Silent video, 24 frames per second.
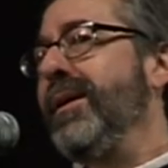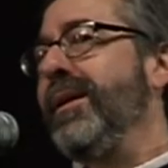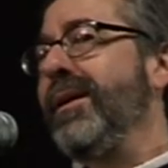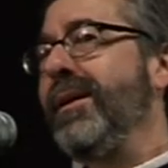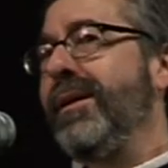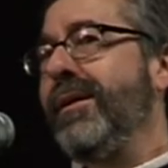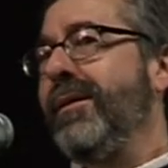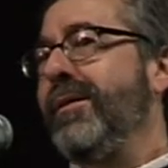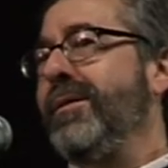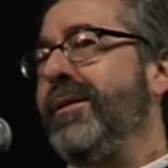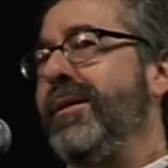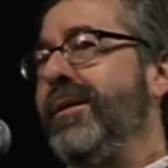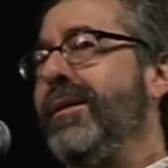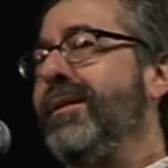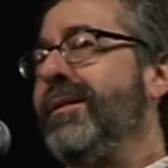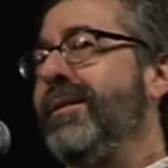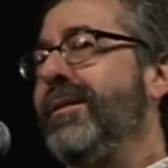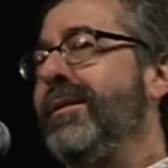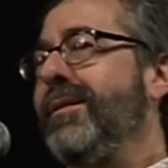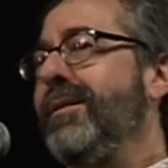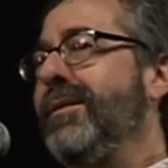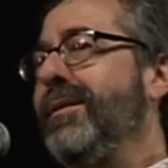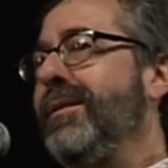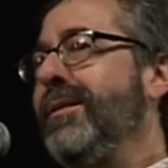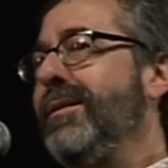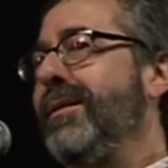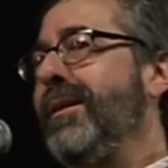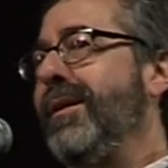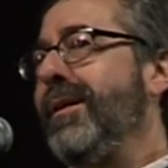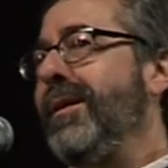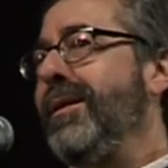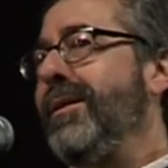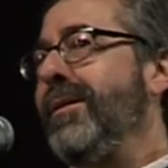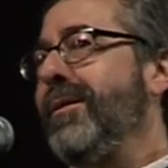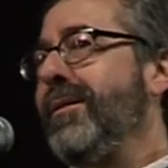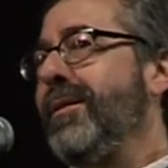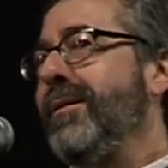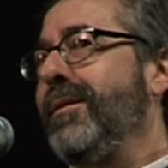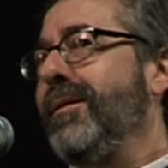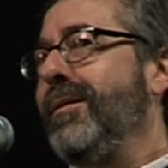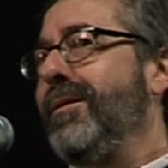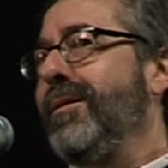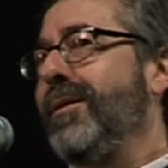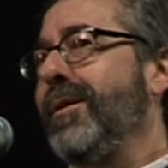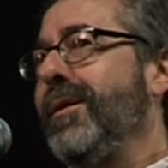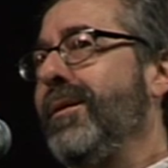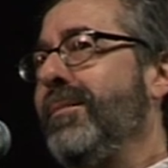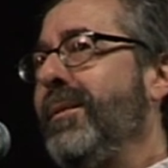You know, you, you're
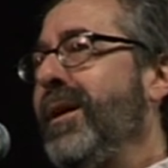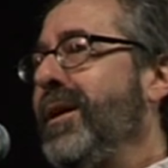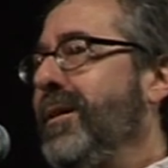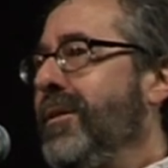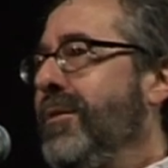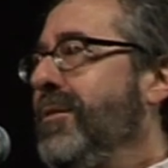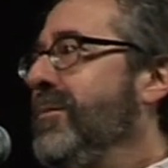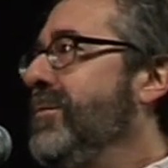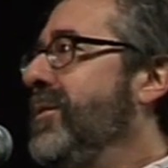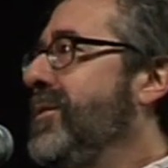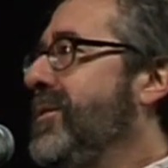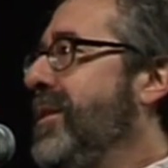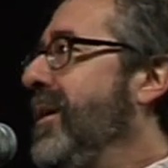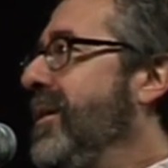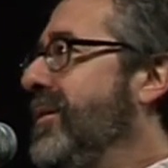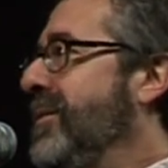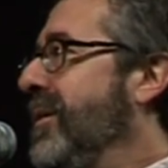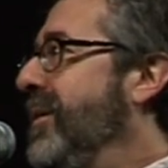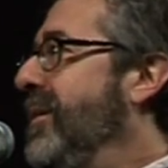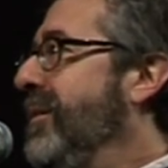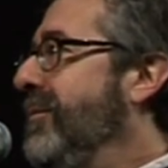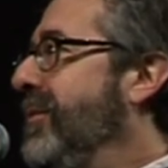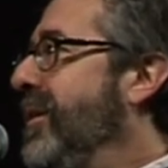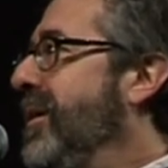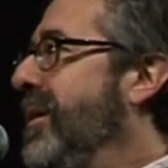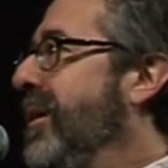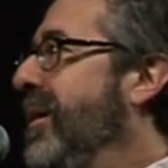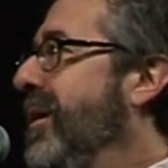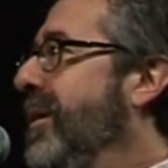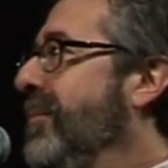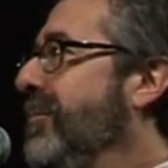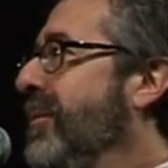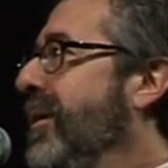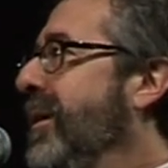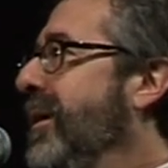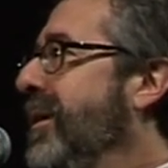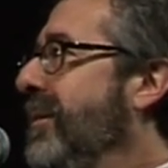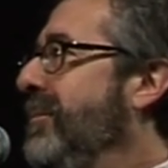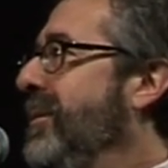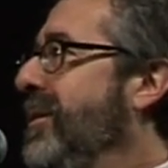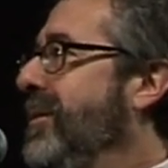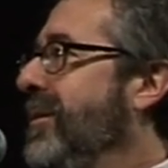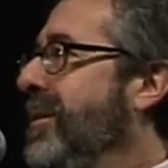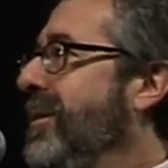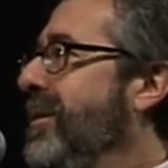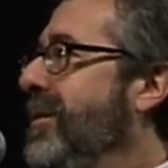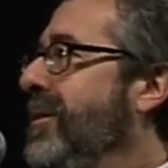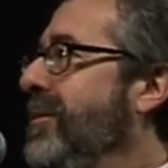you're going to make new mistakes on every game, right? I mean,
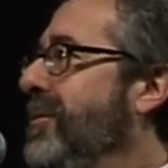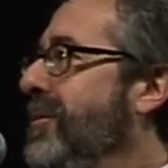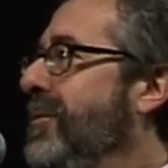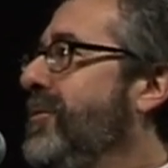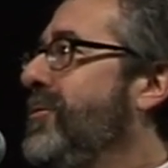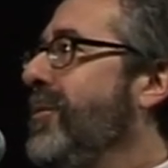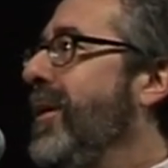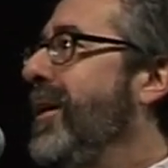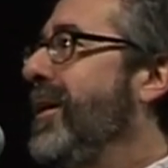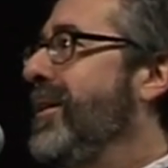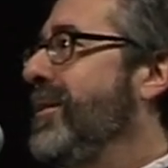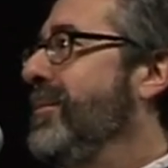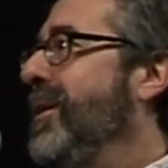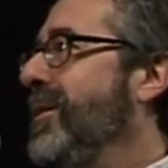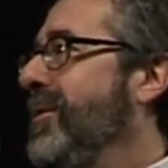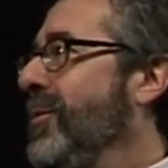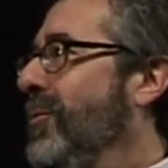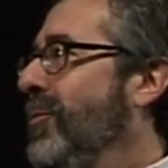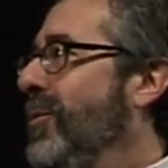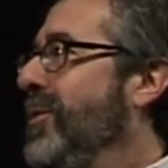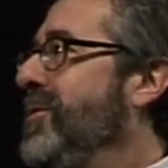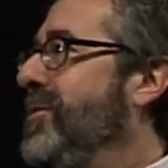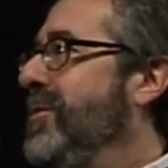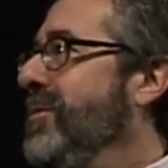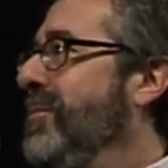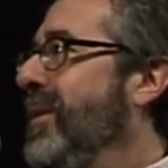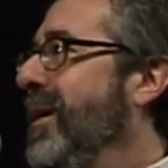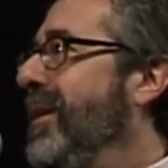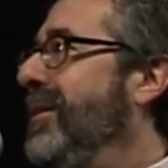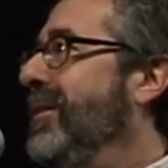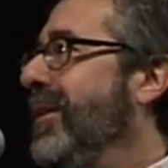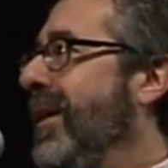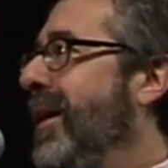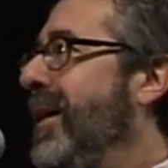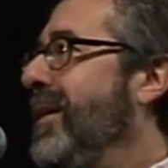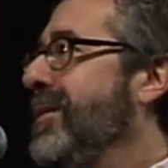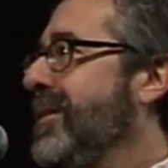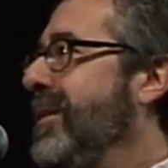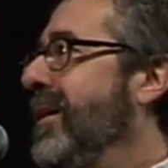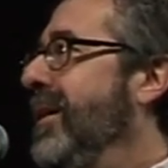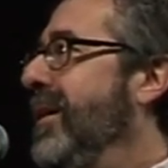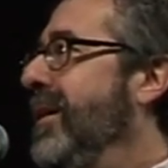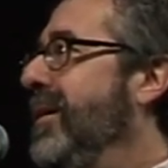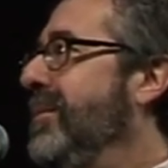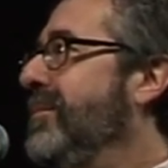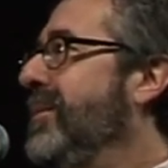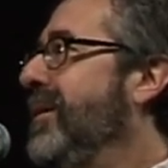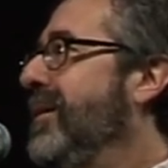you, you try not to make the ones you made last
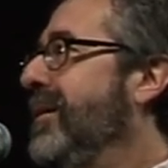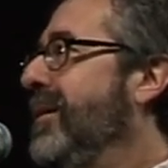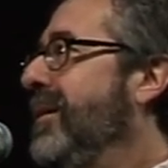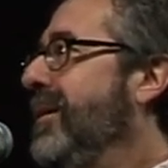time.